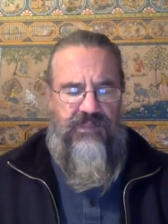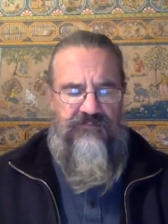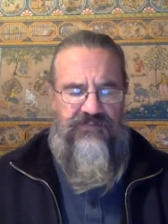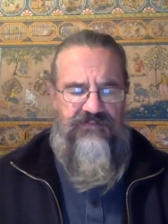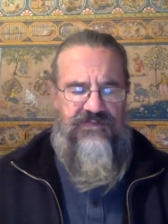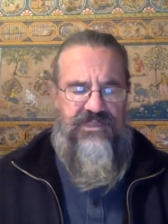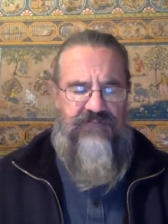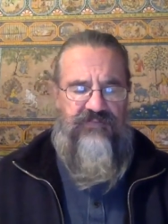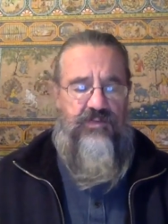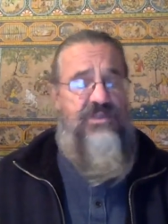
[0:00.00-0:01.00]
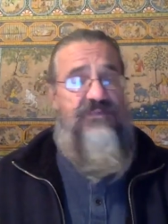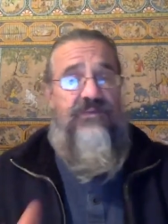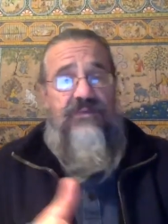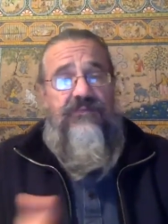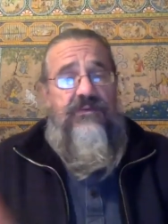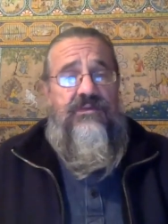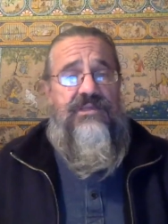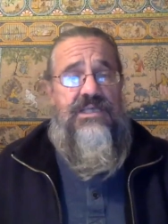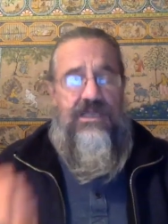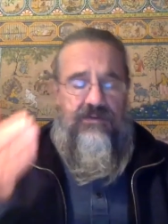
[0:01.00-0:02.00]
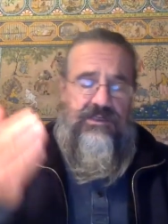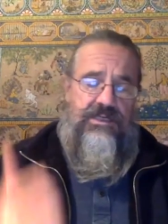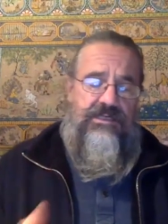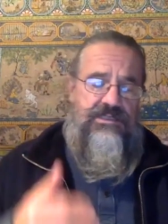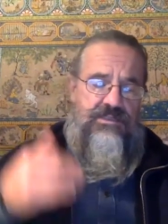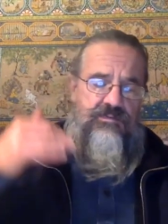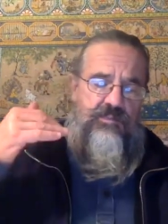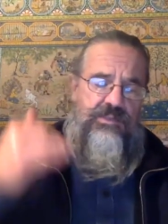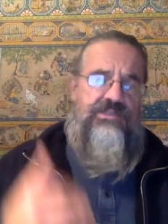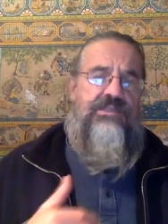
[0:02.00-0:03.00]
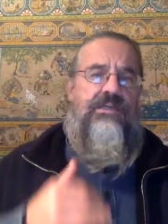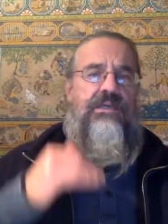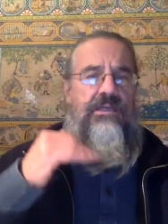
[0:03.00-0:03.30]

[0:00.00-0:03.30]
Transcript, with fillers: fifty-seven, who is free from desire. Again, he's going to repeat it.